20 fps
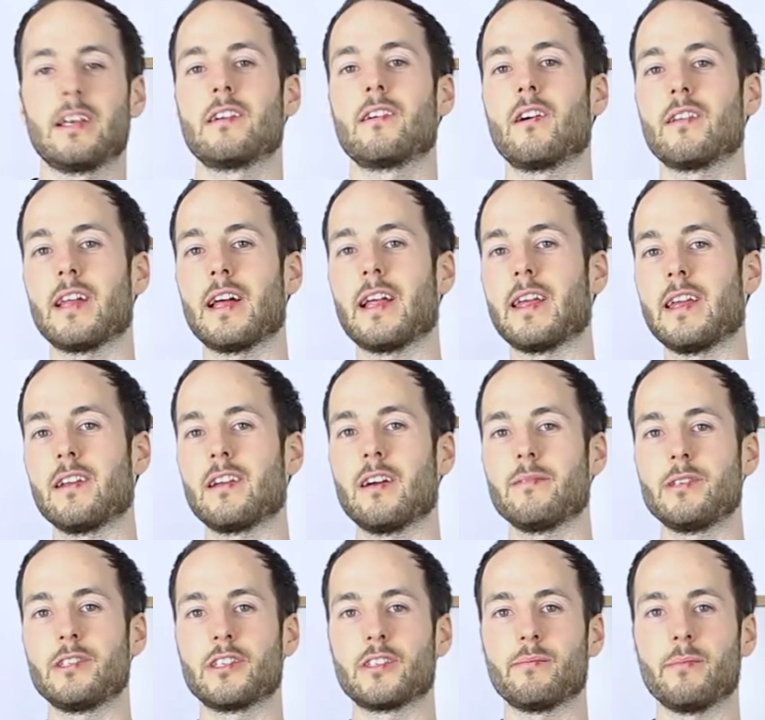take all that
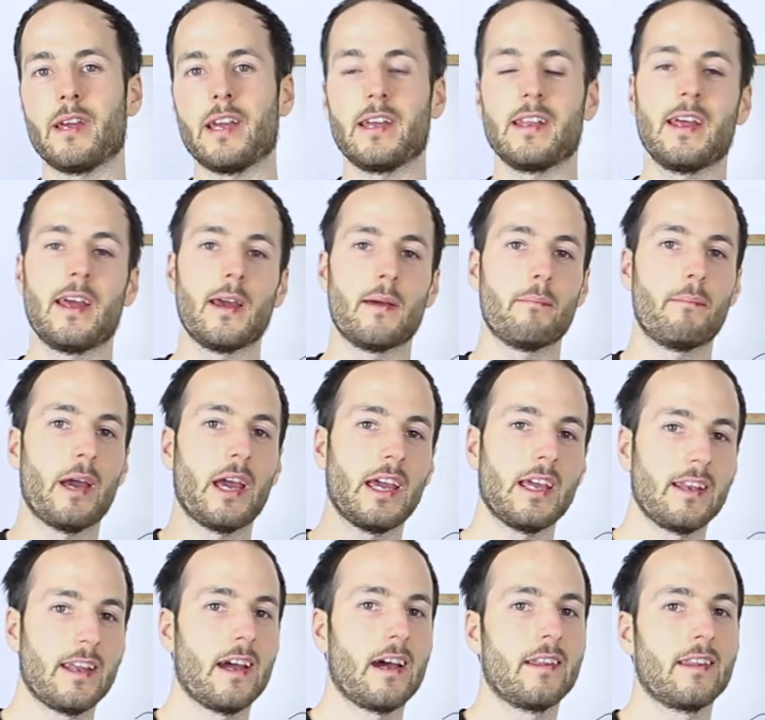income you just made,
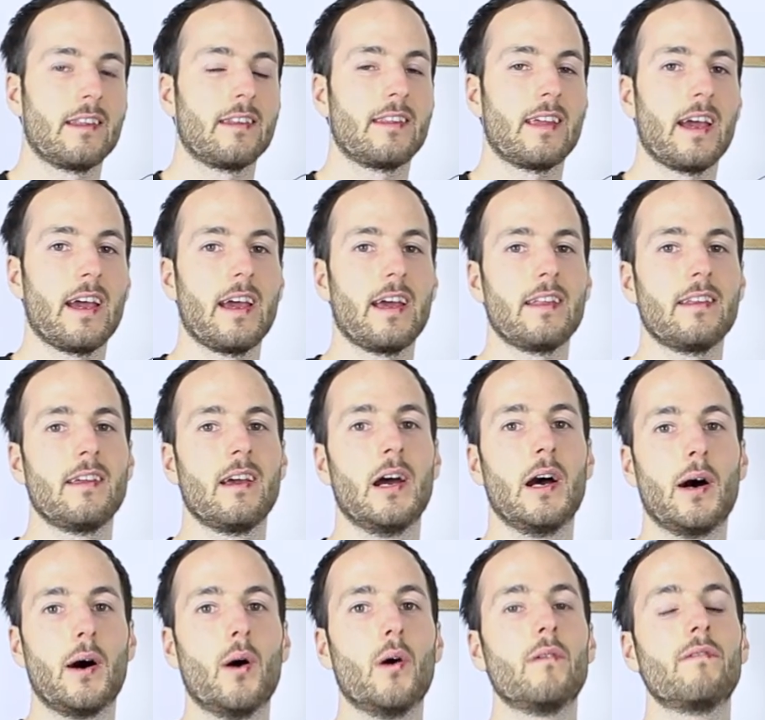pay down the 10,
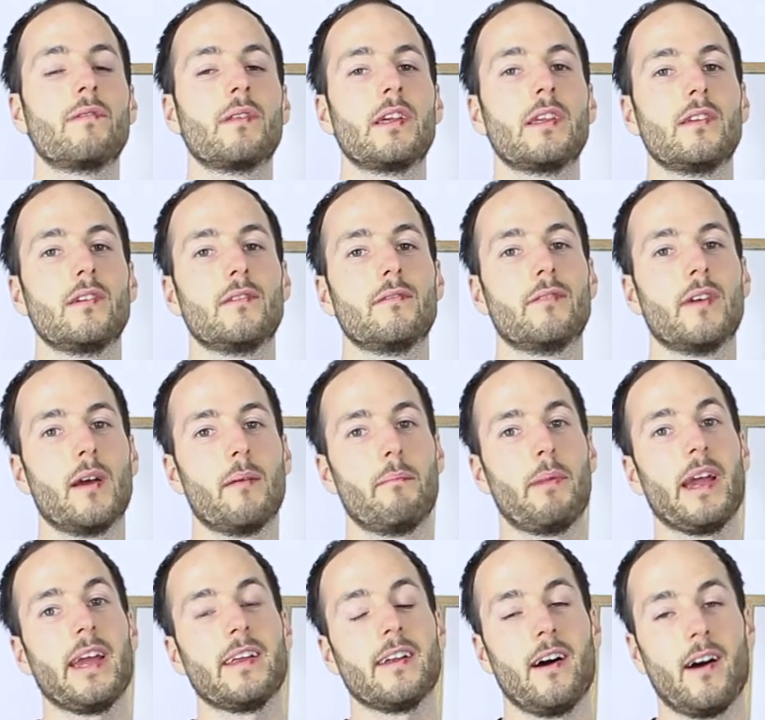hopefully you've
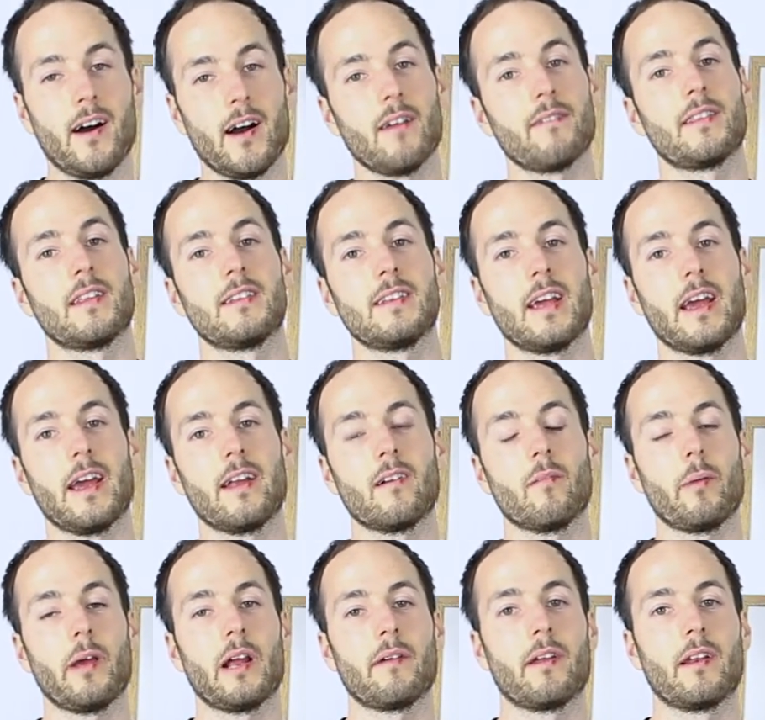paid off the 10
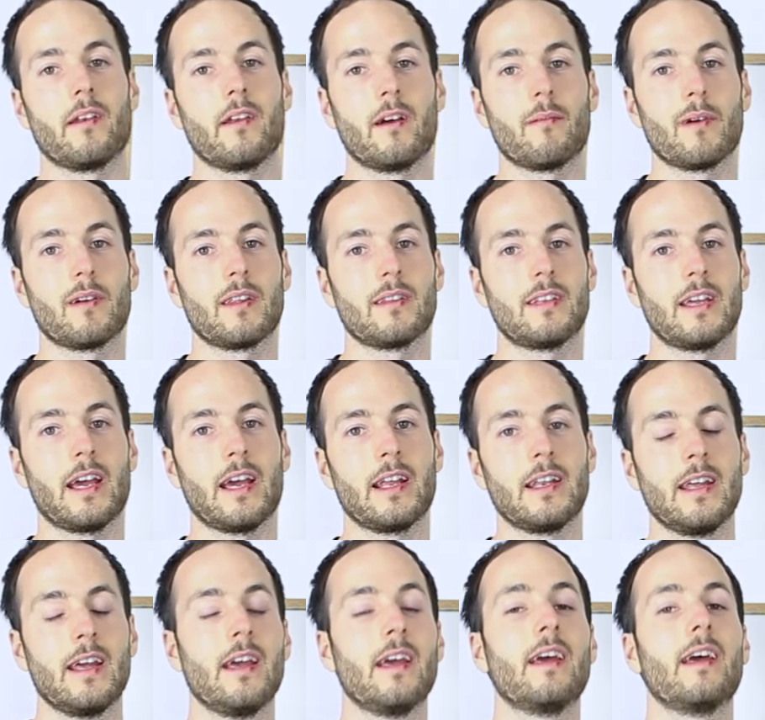or paid off a number of the
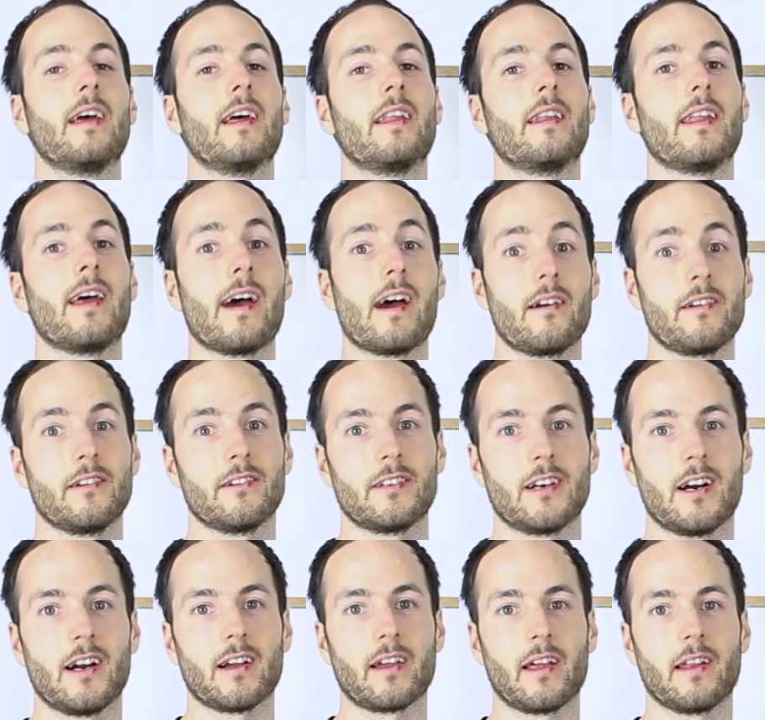10, and now you're
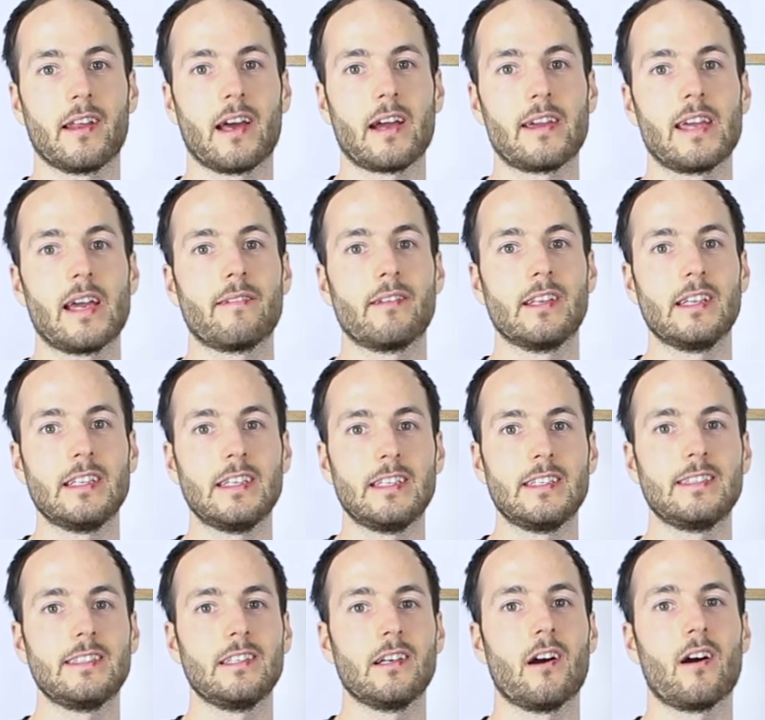talking. Now you have an
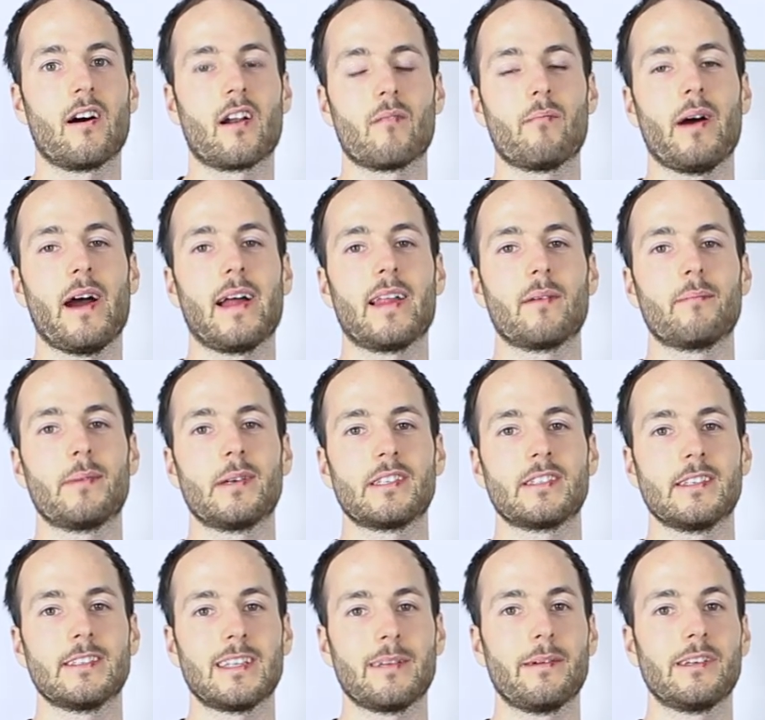easy autopilot
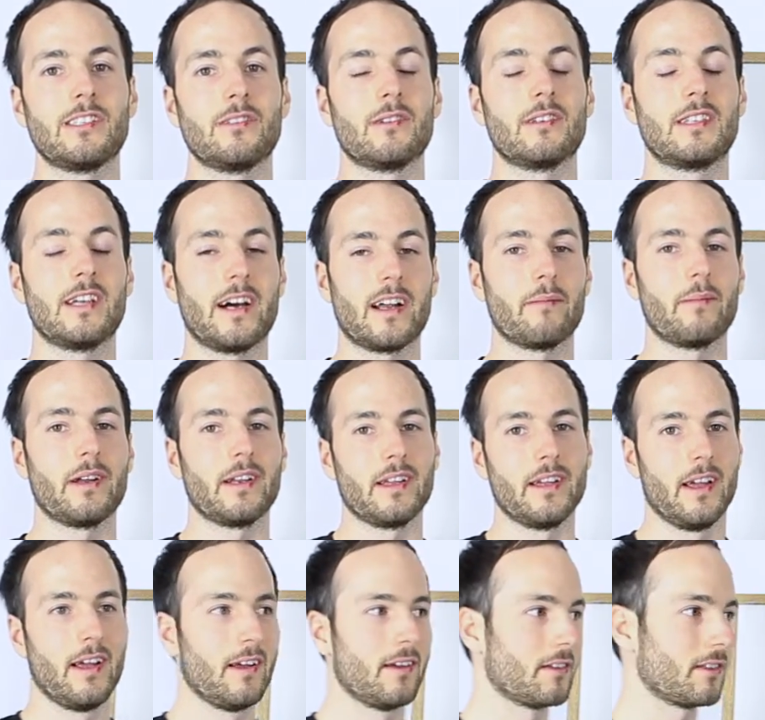business that makes you a ton of
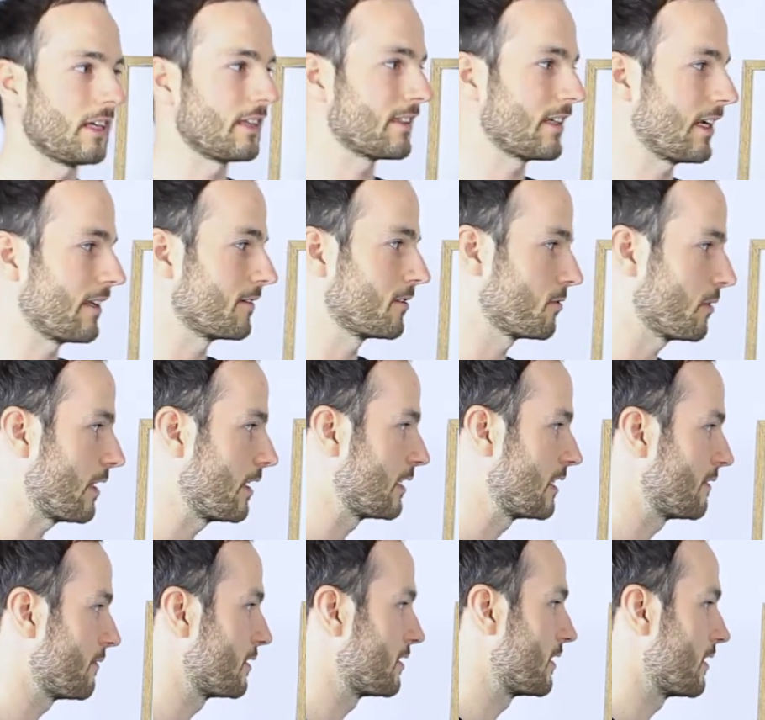money. So that's kind of the
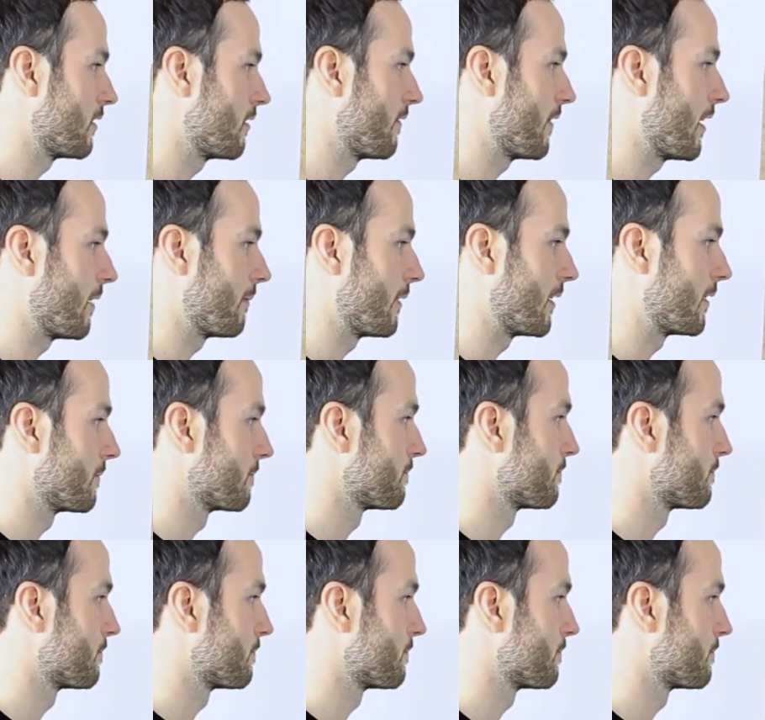strategy for single family.